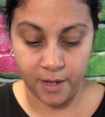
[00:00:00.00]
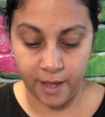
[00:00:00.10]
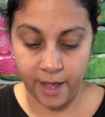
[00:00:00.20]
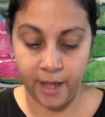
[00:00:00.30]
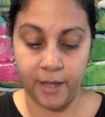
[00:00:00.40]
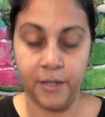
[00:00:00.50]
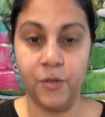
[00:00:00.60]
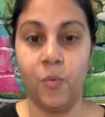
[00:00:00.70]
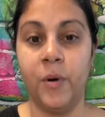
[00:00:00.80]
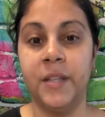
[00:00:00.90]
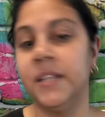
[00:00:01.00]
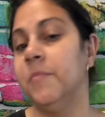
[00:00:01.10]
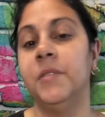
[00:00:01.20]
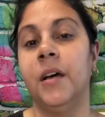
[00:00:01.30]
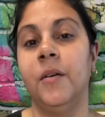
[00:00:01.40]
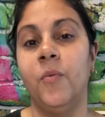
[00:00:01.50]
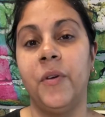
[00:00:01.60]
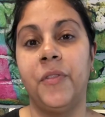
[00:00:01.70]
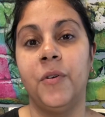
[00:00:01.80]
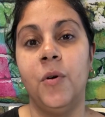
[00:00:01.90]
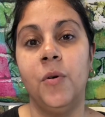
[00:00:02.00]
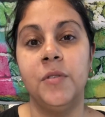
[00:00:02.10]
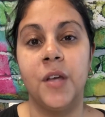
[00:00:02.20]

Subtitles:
And once I'm done with the goats,